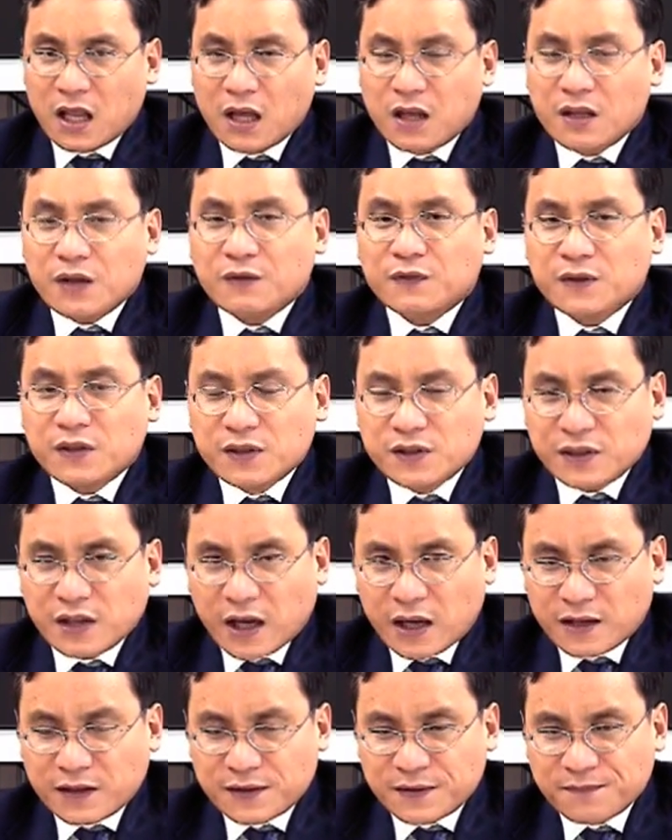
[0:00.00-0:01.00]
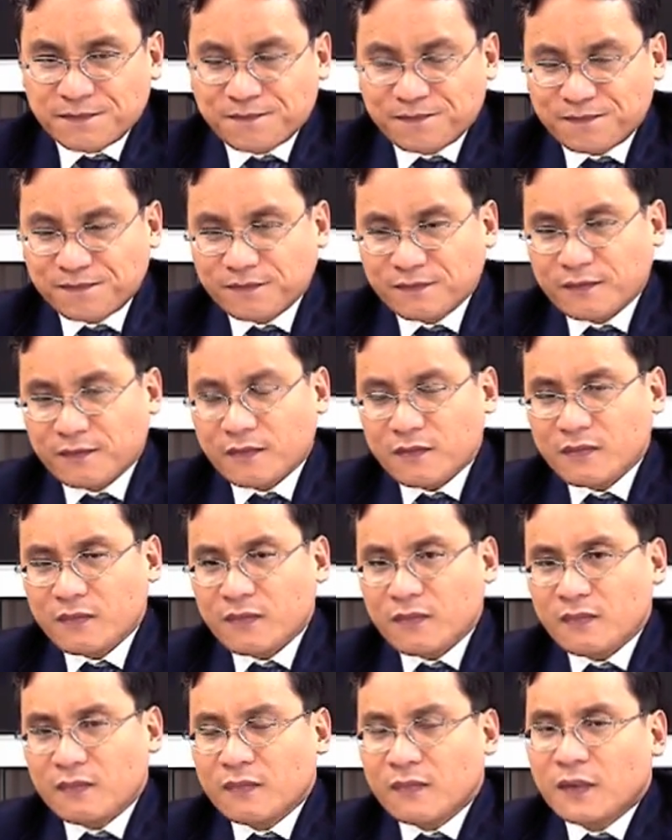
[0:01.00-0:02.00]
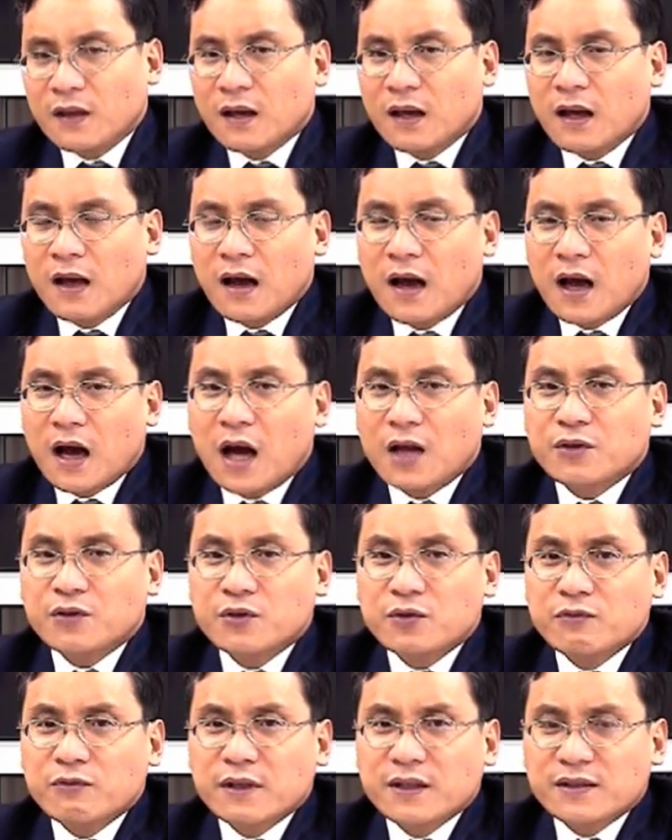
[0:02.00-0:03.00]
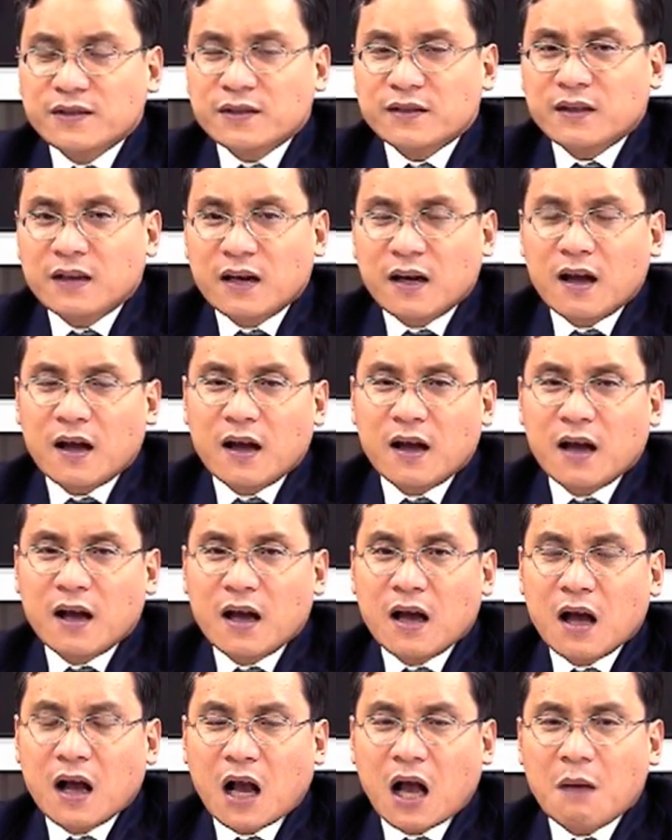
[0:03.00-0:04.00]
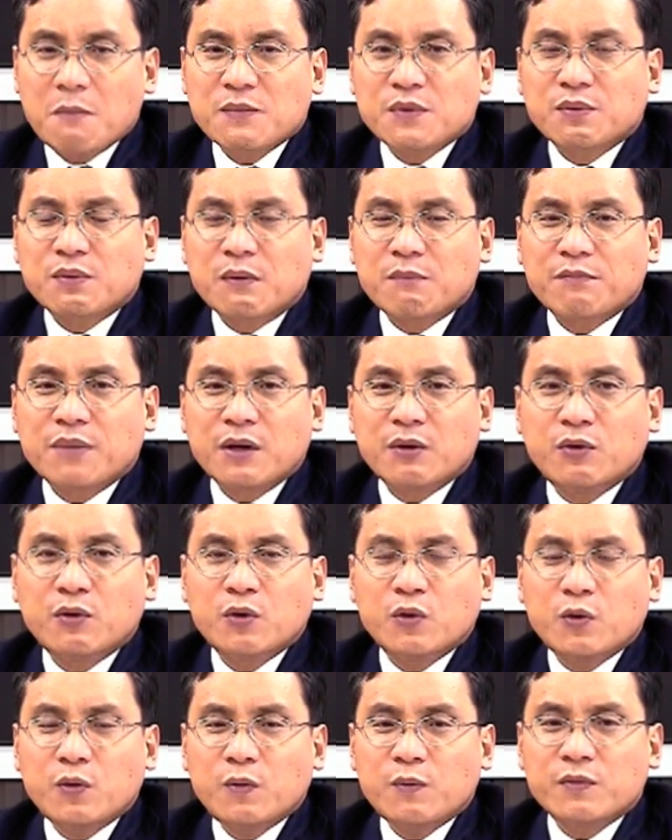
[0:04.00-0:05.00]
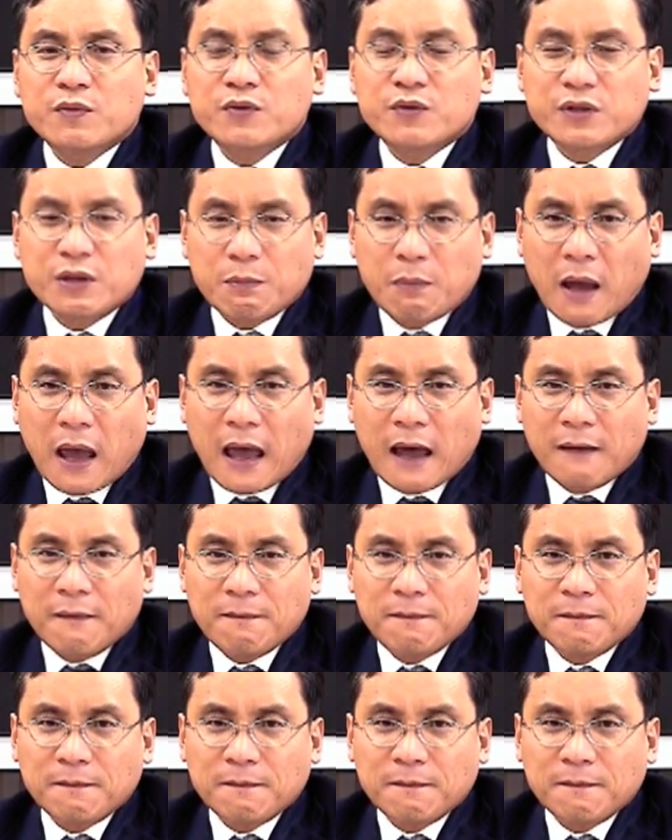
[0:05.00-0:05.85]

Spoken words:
The first case, a tourist comes from Peru to Japan